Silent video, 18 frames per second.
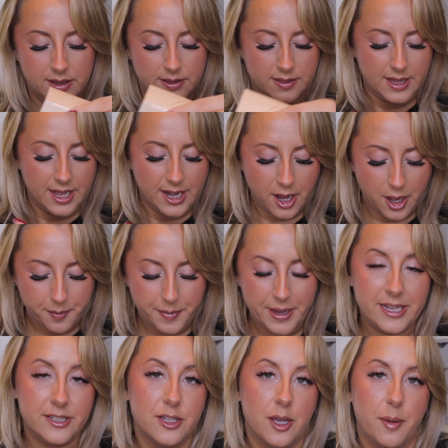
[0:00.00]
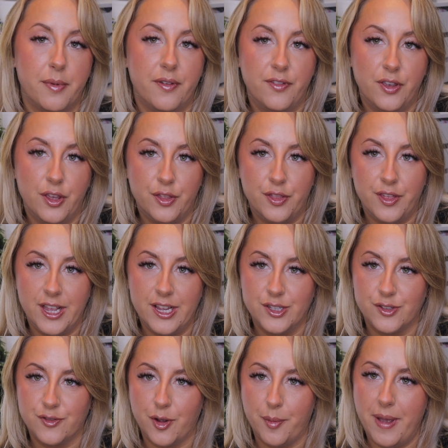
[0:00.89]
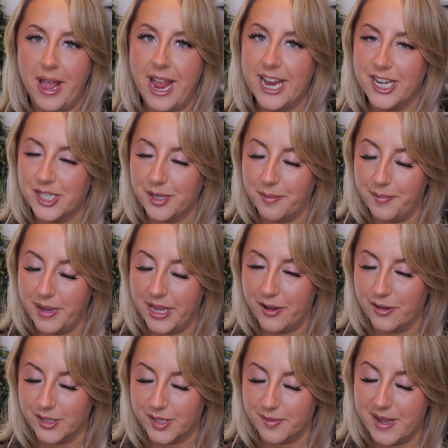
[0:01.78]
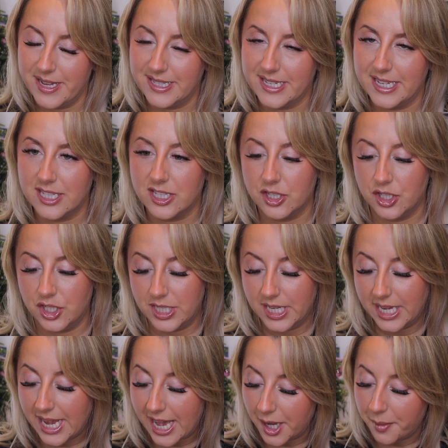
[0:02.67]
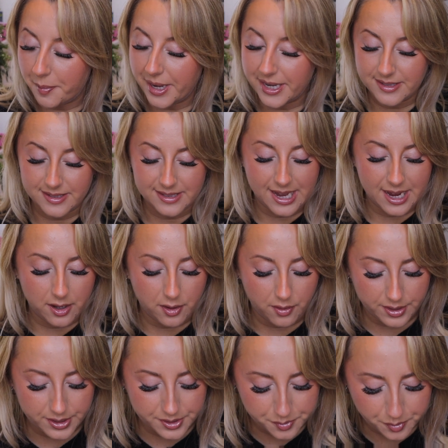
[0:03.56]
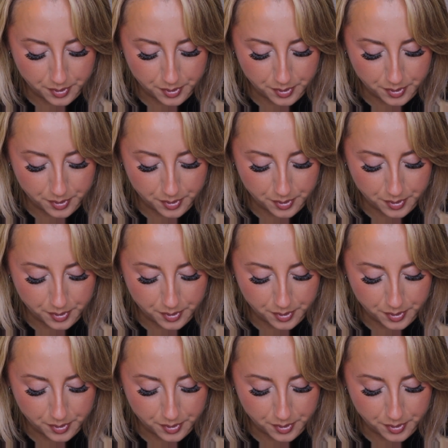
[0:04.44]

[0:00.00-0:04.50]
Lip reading: Then I picked up a few things from H&B Cosmetics because she had a big sale on as